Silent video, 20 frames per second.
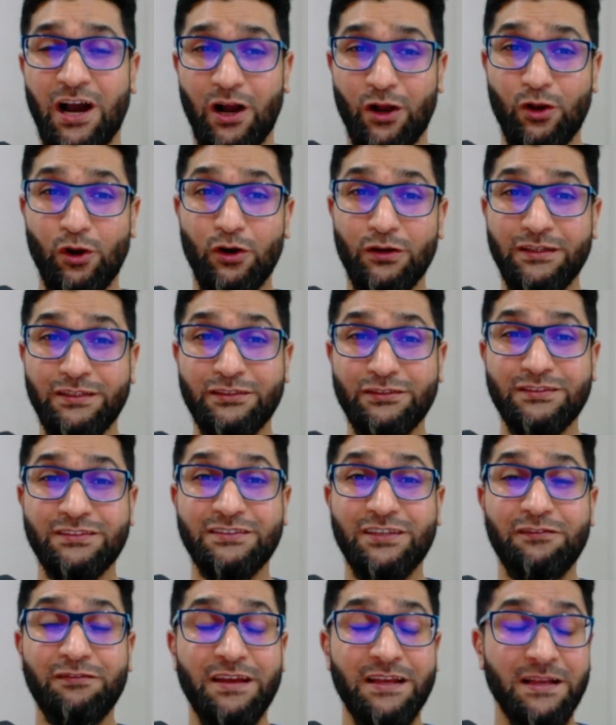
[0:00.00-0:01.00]
According to a
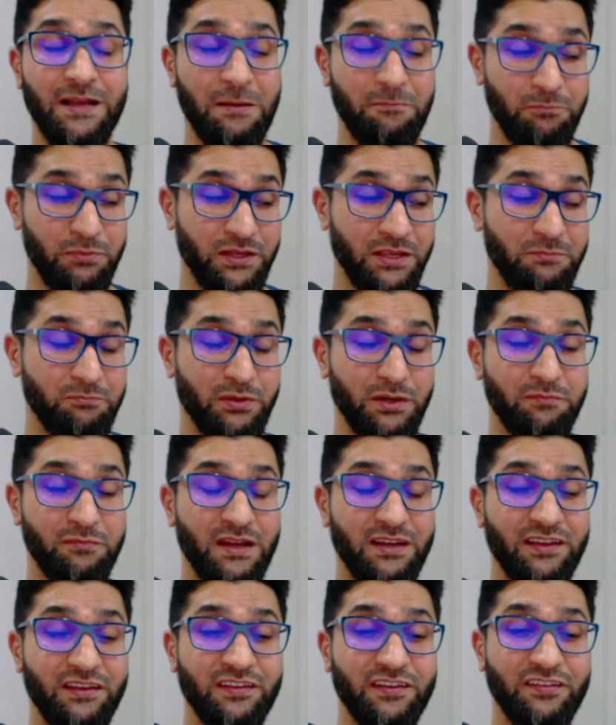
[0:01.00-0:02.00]
survey, company
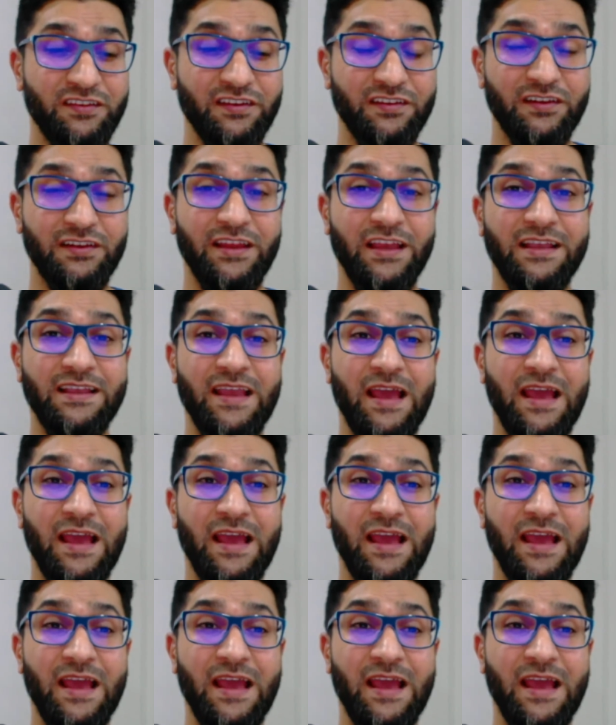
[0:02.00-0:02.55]
implementing the data lake